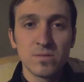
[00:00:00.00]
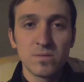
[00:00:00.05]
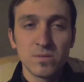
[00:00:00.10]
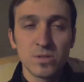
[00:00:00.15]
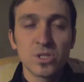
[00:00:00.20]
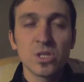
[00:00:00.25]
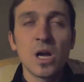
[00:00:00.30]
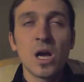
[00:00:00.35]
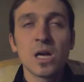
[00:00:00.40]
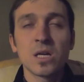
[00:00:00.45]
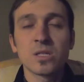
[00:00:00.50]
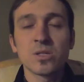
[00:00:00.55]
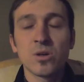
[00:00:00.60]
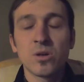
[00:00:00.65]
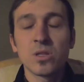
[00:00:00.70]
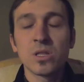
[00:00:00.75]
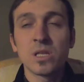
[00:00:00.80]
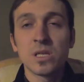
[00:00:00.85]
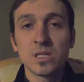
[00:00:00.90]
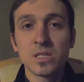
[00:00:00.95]
shocks
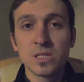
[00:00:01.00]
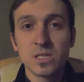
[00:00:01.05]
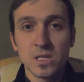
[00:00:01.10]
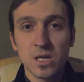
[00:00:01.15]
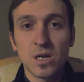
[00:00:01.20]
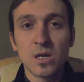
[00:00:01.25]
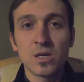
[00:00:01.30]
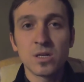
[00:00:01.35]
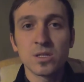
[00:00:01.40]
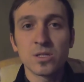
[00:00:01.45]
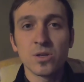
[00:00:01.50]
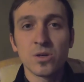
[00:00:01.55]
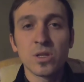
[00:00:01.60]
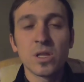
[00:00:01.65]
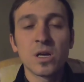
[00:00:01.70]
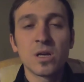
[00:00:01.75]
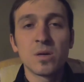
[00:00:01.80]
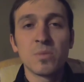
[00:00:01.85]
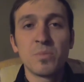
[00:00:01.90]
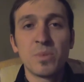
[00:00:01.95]
on these cars, on
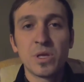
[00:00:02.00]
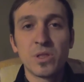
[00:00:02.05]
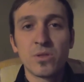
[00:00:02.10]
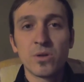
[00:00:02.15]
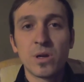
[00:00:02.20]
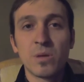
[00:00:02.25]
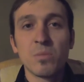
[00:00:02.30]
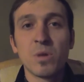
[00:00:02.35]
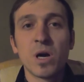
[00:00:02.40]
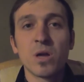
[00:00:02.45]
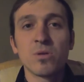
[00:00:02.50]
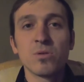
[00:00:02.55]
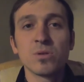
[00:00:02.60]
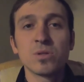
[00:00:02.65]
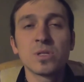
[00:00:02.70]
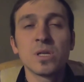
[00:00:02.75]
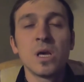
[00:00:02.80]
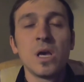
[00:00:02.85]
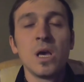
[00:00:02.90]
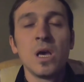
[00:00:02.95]
our P3 models.